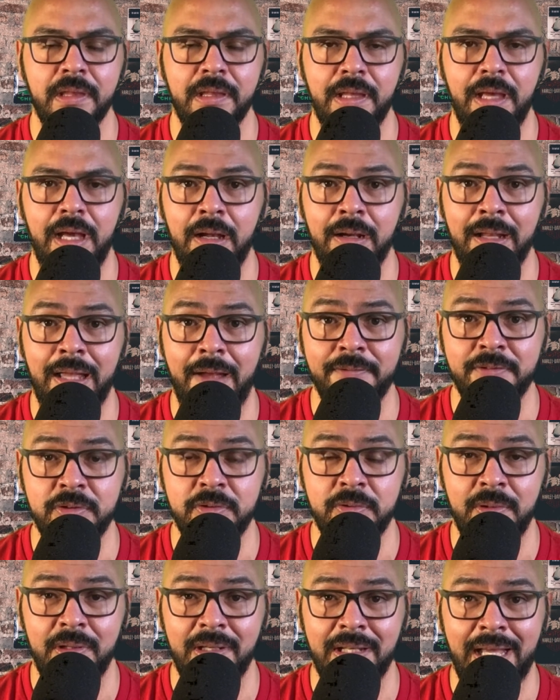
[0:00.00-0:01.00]
I'll have to
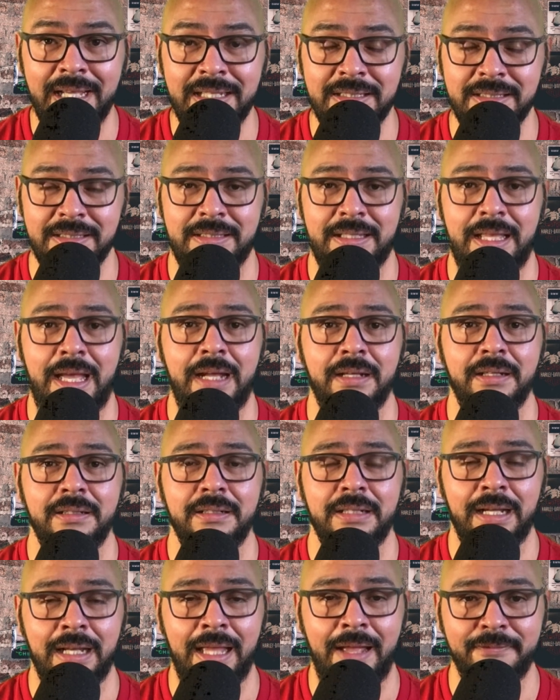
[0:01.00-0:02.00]
license that.
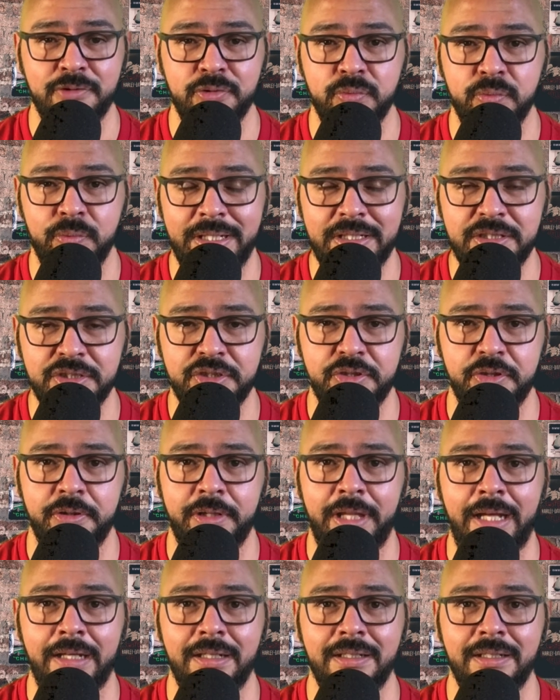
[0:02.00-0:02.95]
I'll have to register that.